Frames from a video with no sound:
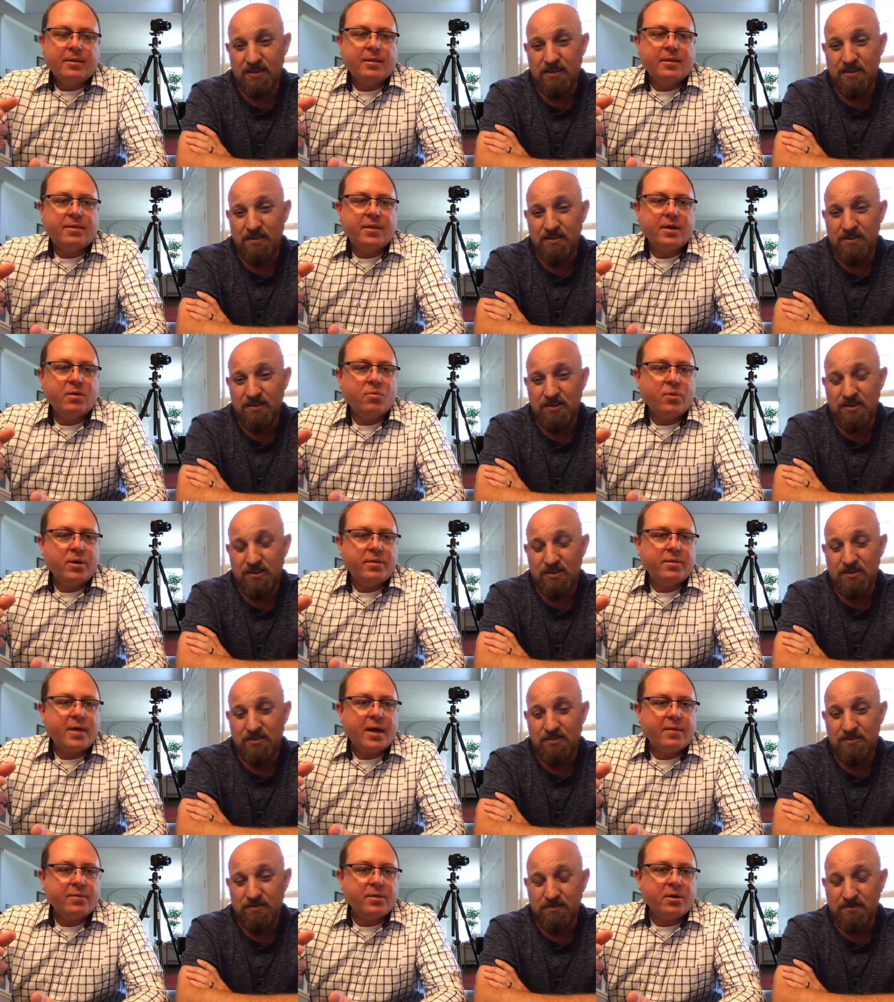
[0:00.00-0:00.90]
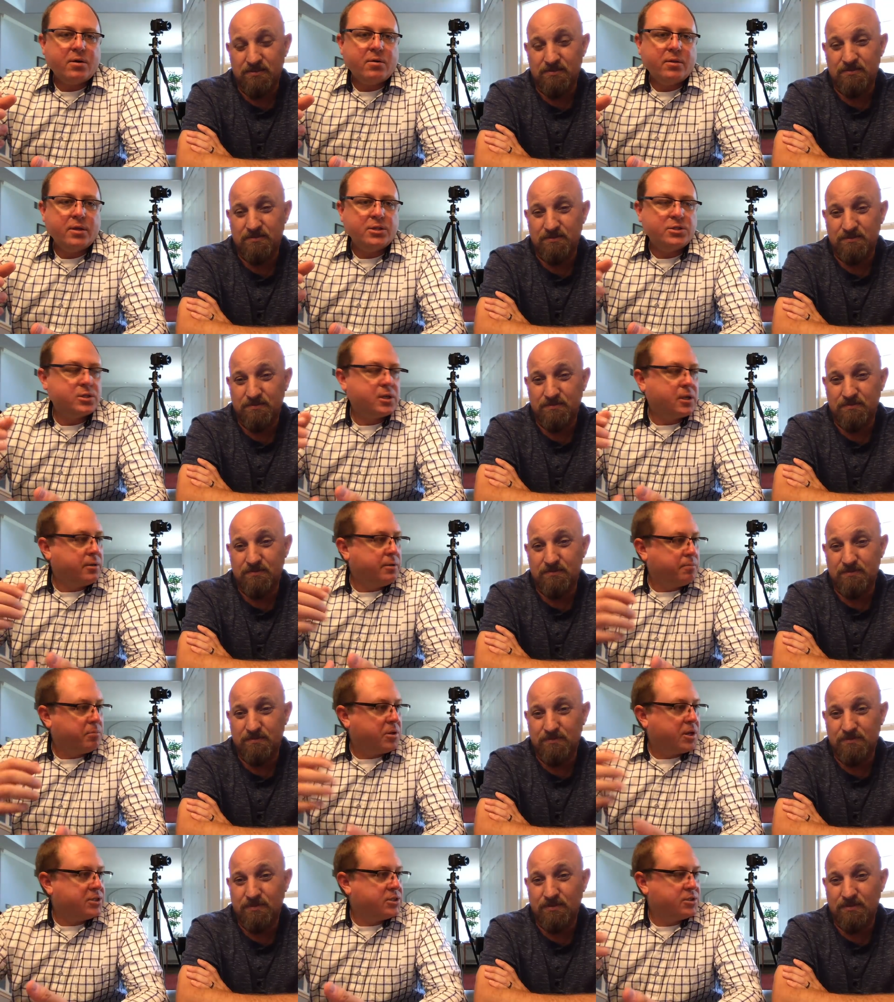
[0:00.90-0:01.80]
Speaker 1: The thing with that though, it's
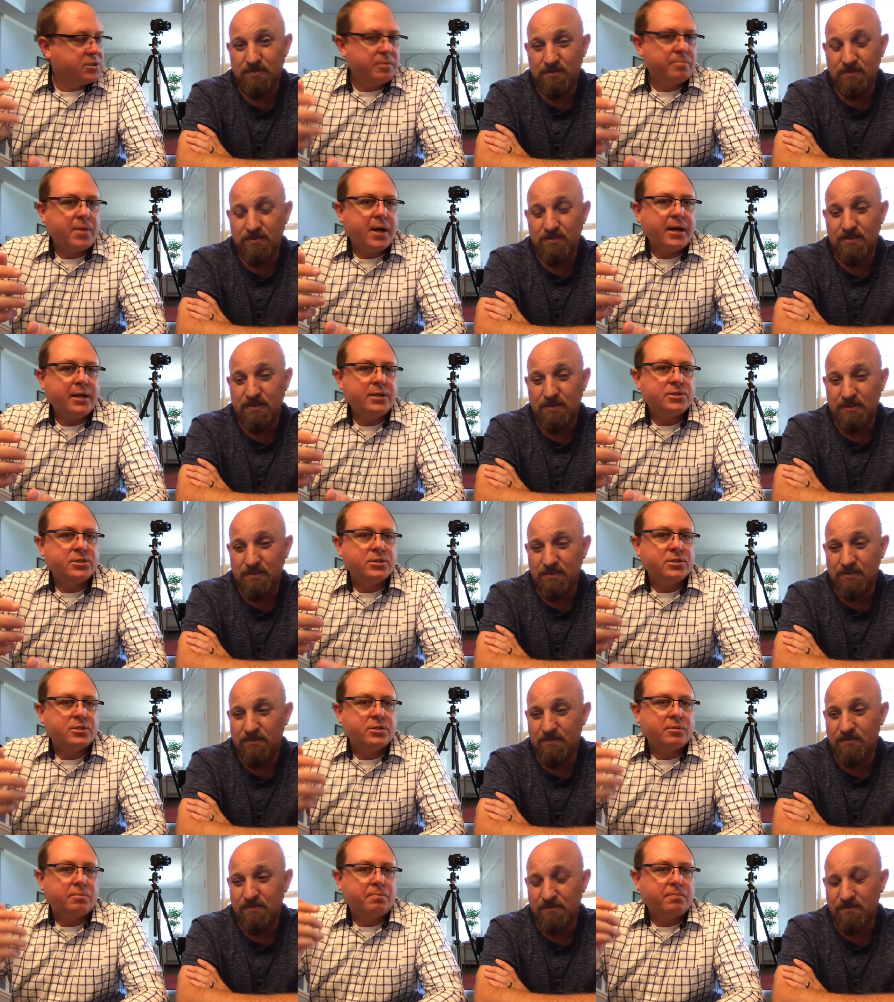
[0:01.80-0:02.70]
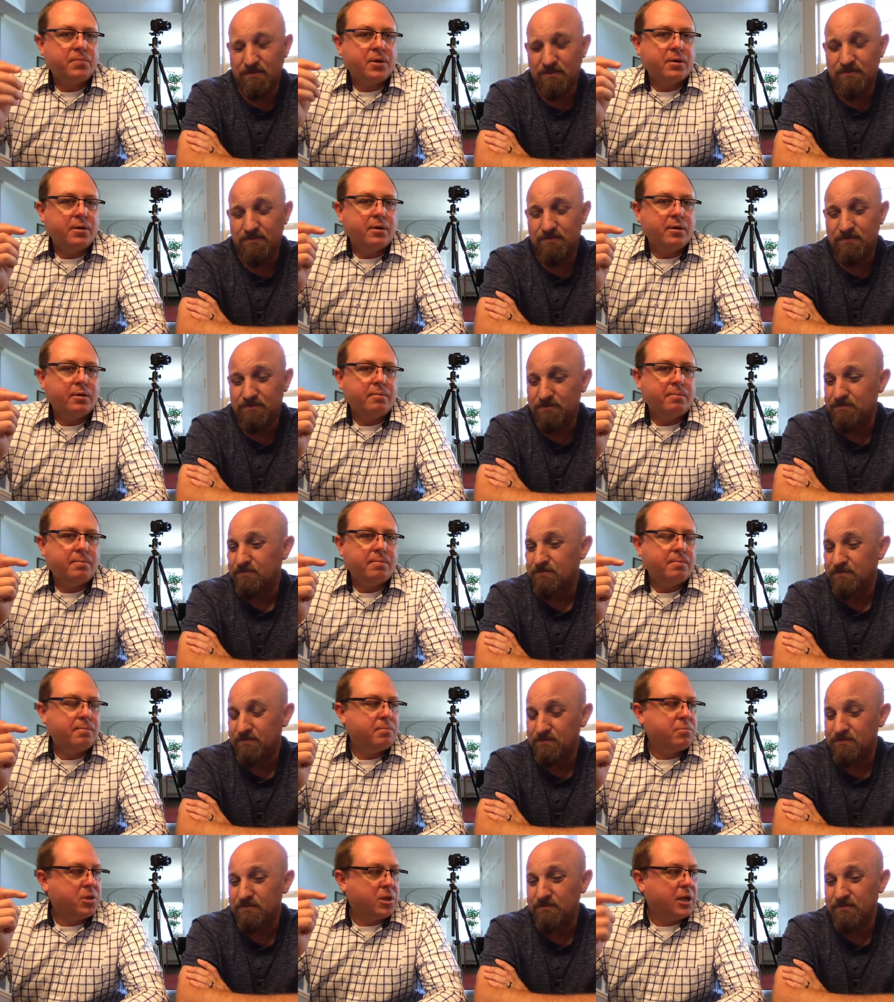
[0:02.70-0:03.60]
pluses and minuses. The the
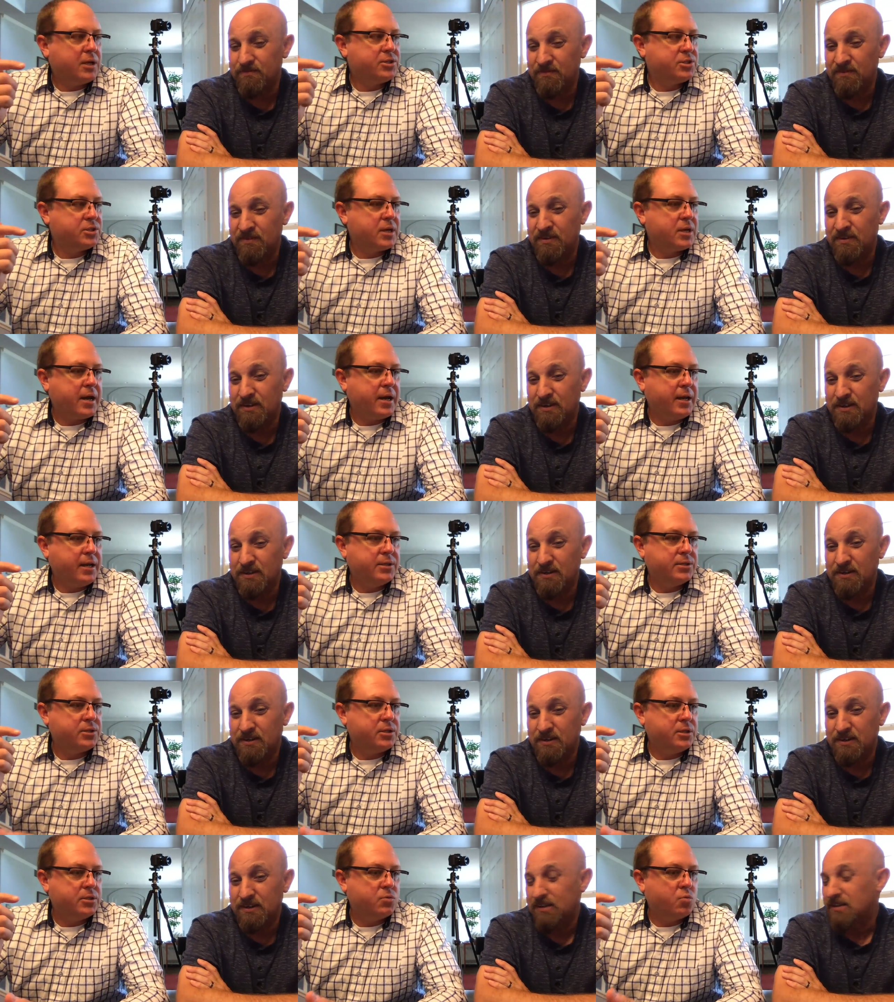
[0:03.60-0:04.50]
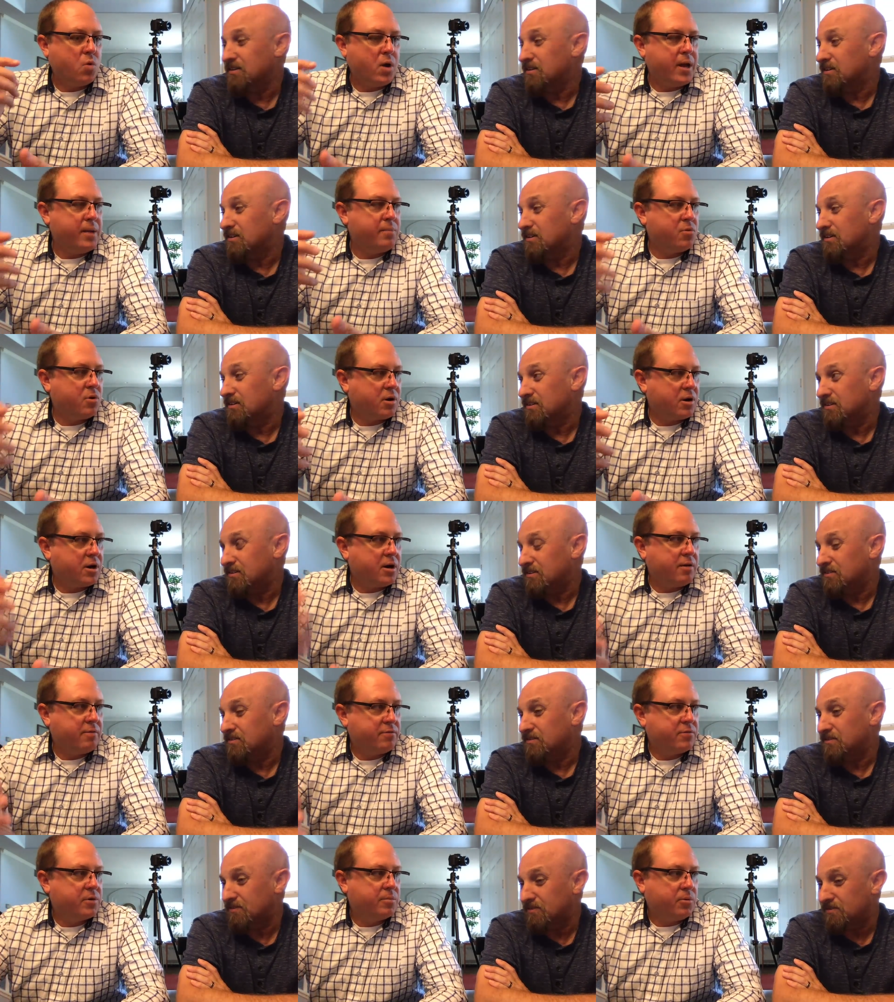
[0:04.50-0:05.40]
plus side is it's way more
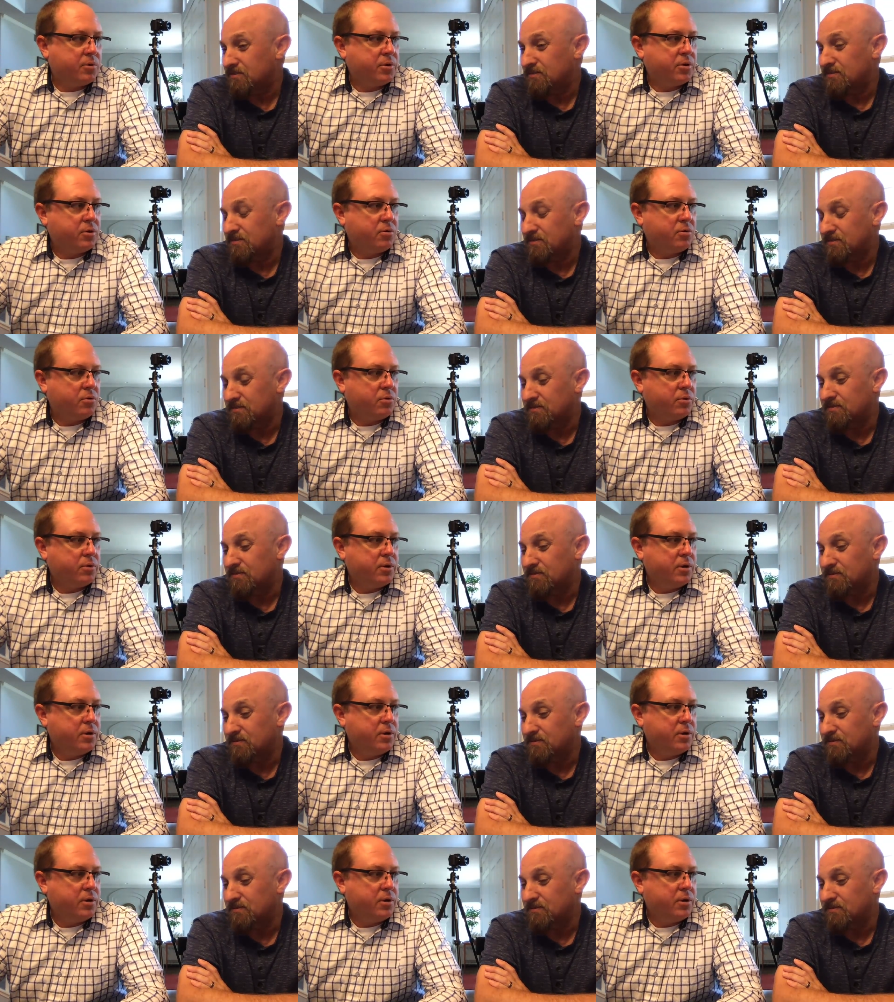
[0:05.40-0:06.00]
comfortable to hold.